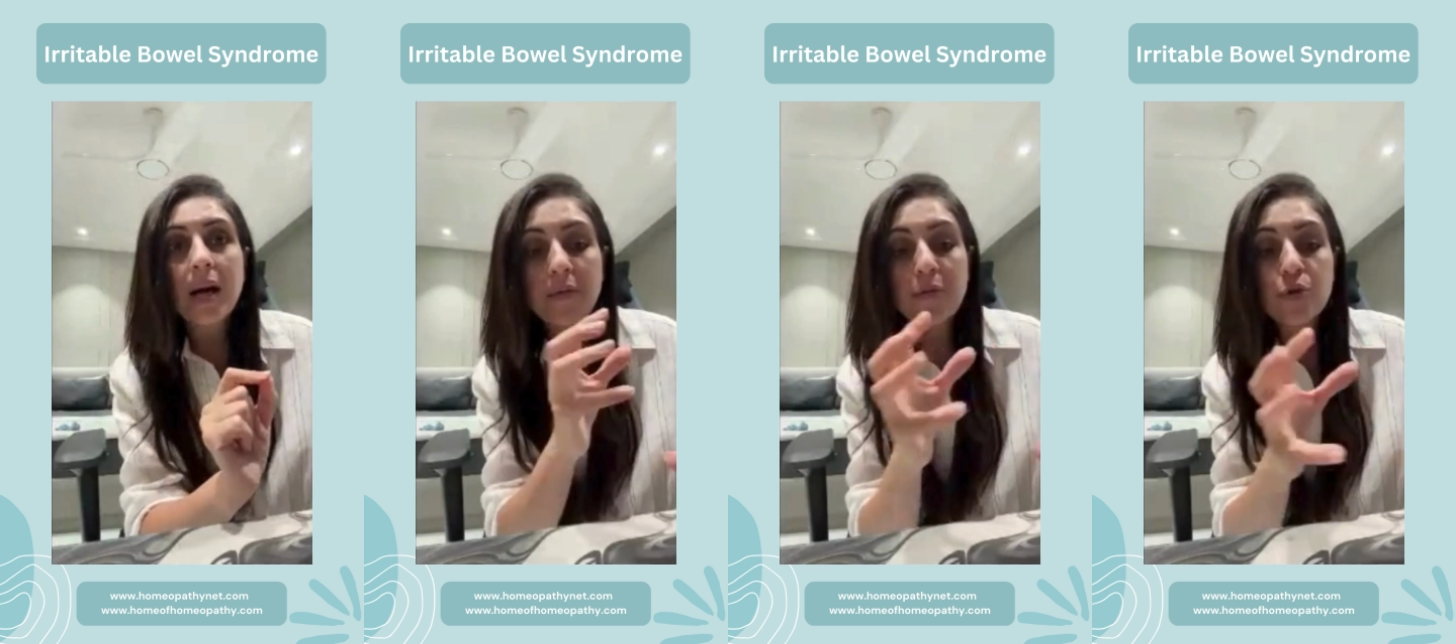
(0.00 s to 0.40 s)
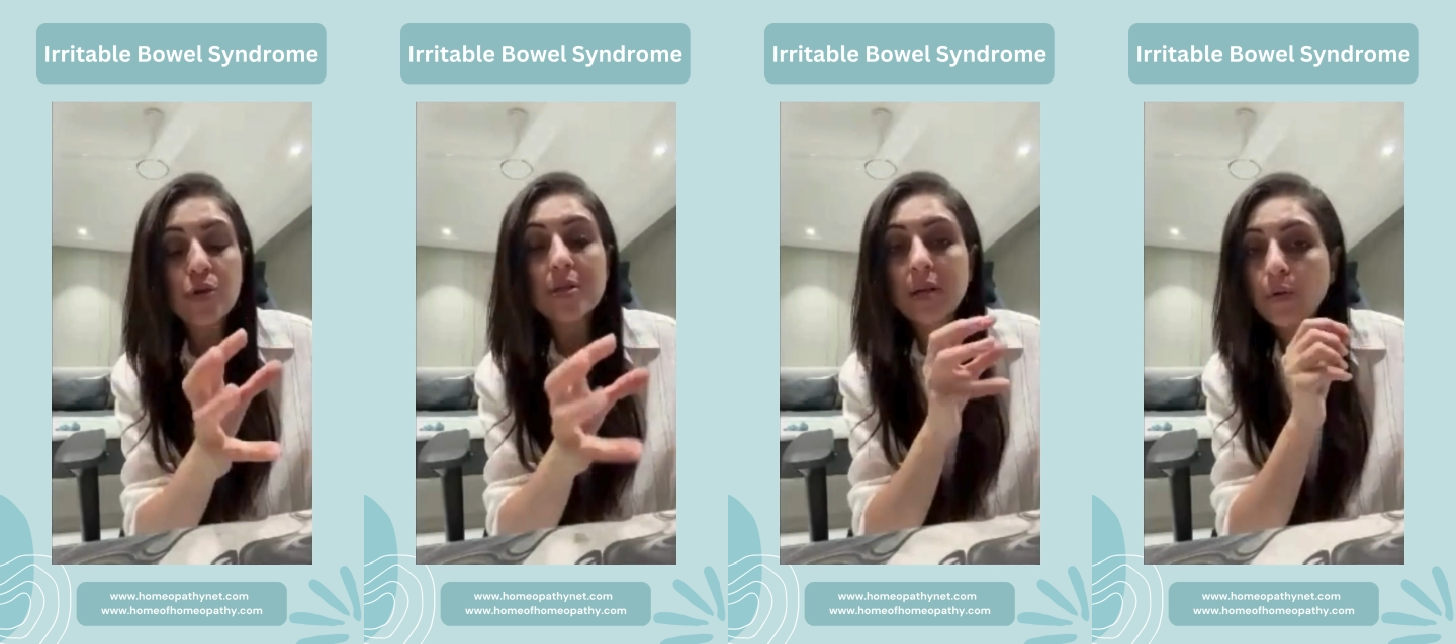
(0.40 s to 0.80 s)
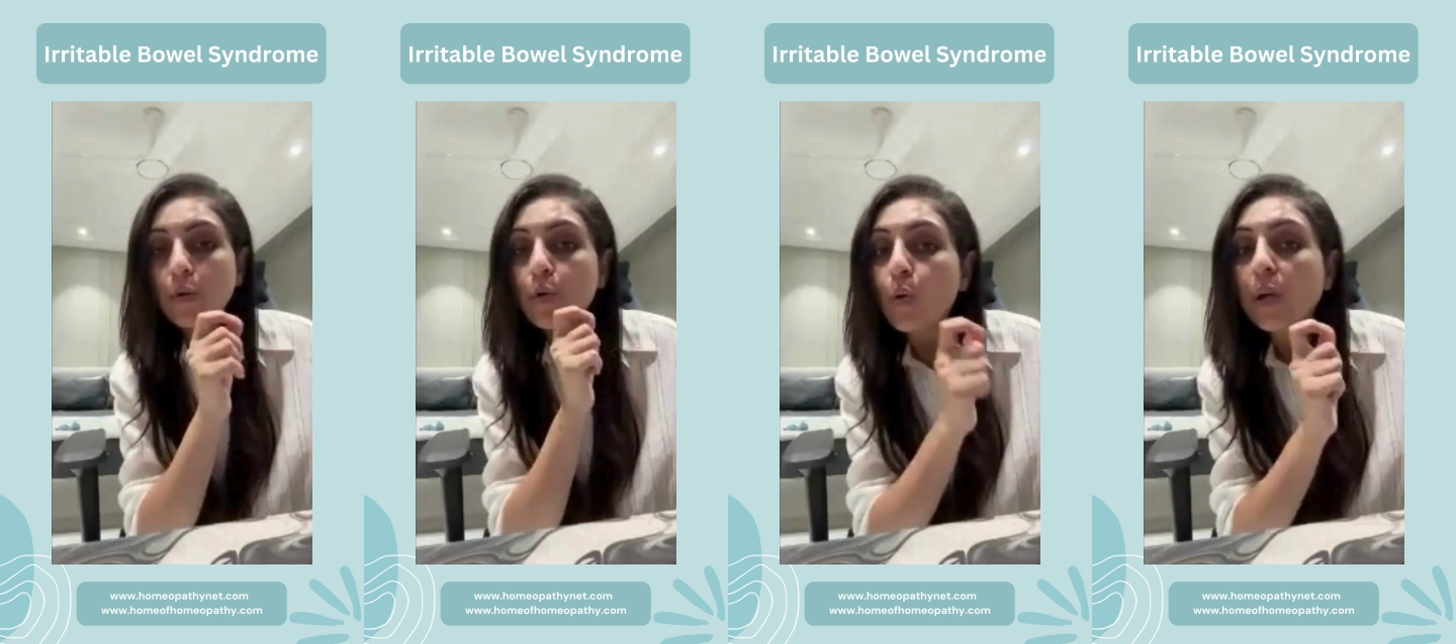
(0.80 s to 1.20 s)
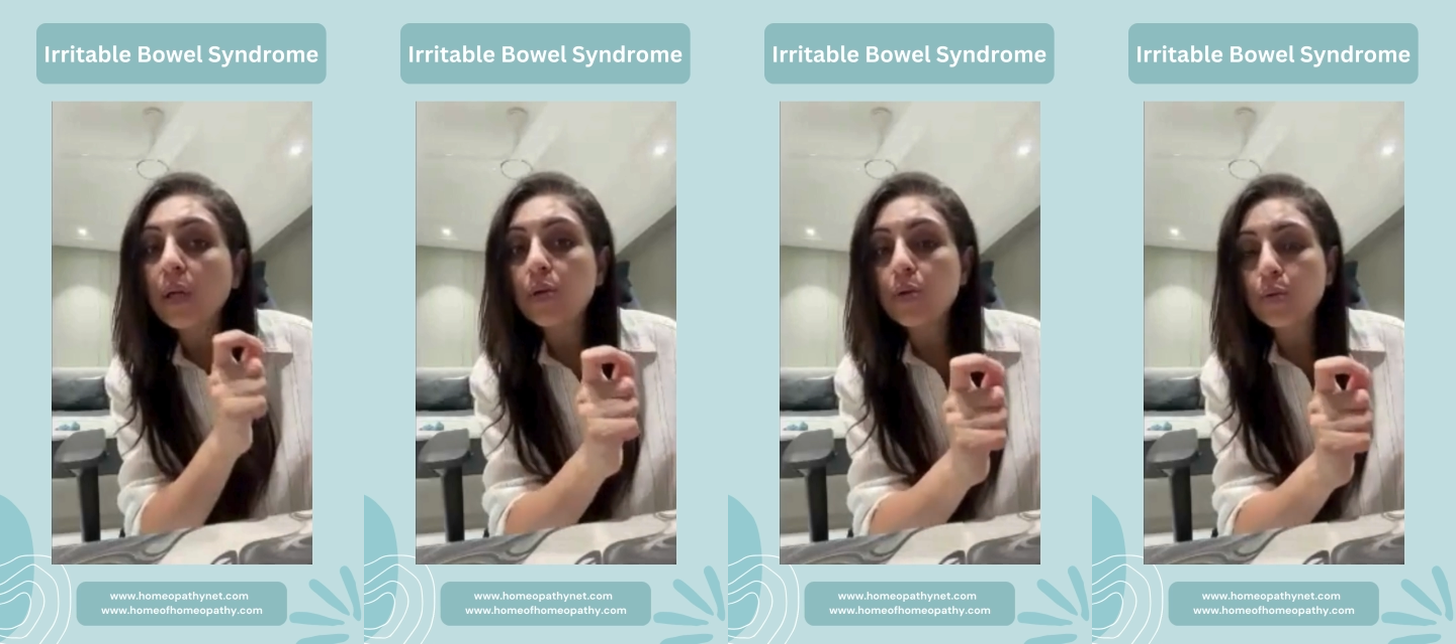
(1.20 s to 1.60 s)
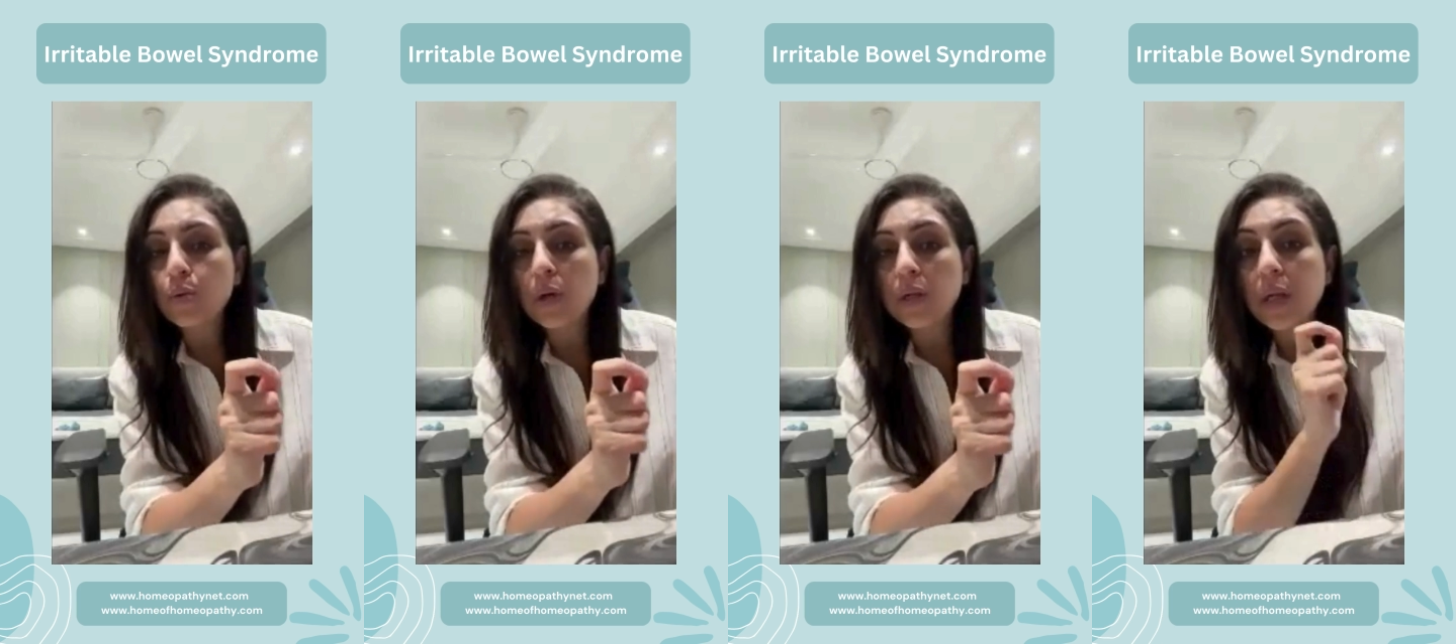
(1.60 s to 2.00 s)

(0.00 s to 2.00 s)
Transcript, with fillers: if you just you know look into uh,